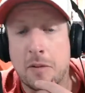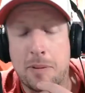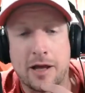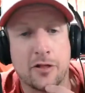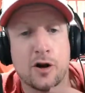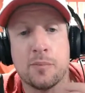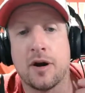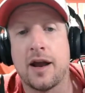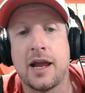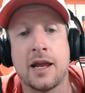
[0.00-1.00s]
pick their
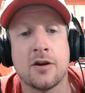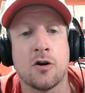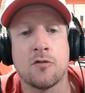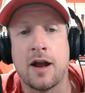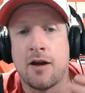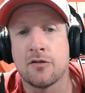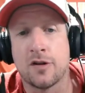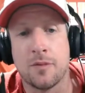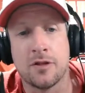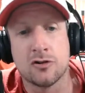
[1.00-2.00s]
brain around
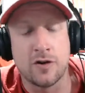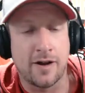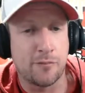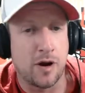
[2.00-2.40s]
some of the draft